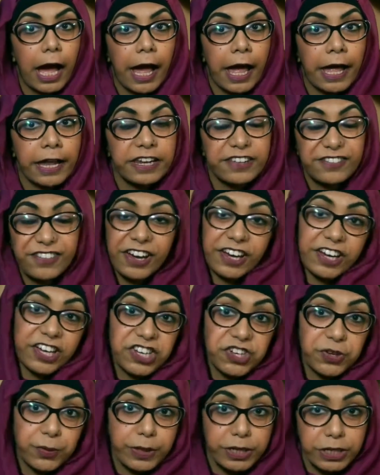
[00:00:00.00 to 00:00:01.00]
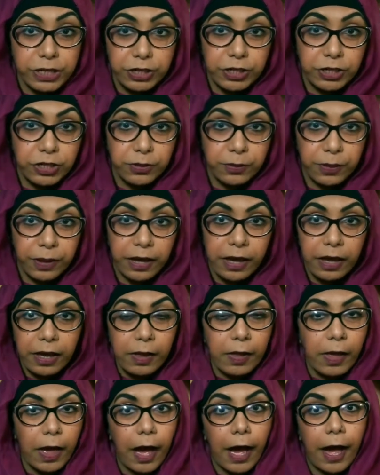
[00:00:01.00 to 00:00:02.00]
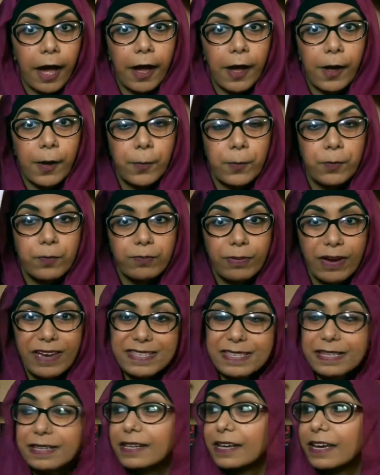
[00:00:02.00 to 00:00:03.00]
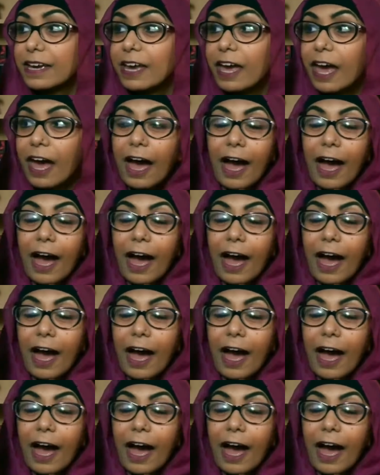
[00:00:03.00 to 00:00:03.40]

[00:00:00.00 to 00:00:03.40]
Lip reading: and if I can do it, you can do it. Basically,